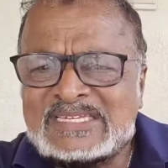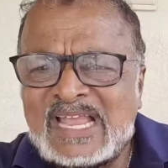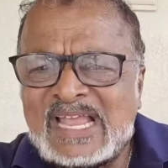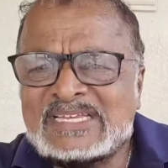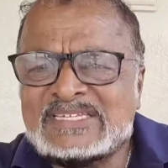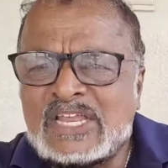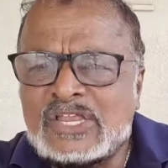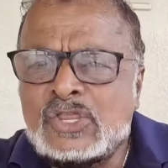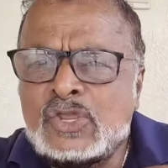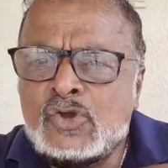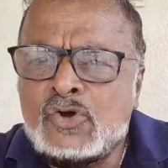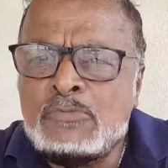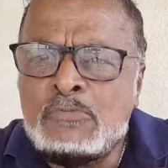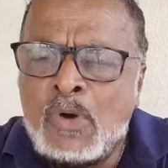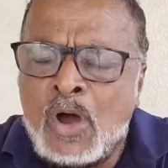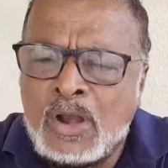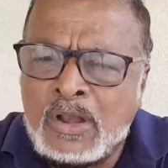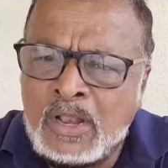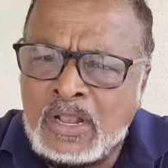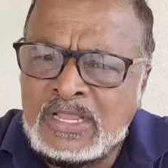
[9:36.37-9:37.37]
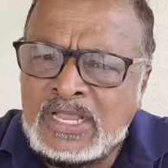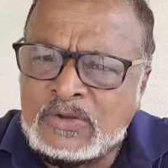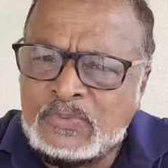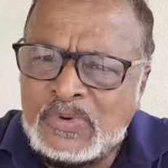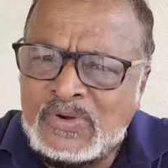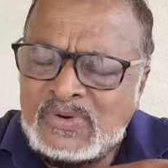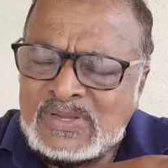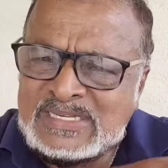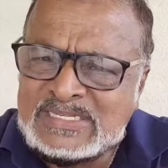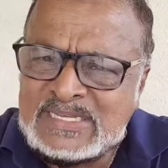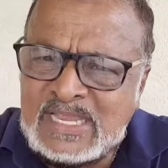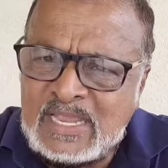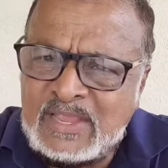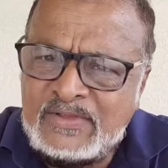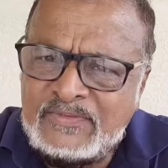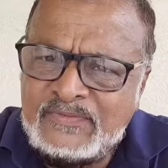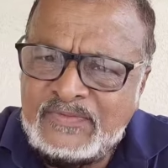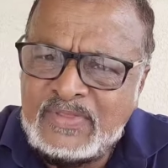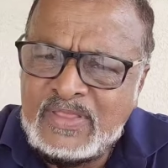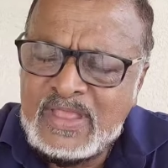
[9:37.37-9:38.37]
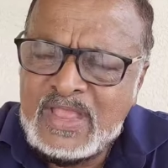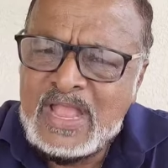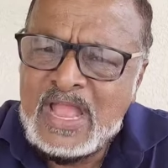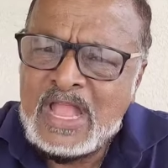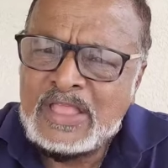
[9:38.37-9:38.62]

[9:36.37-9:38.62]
is a new model that we received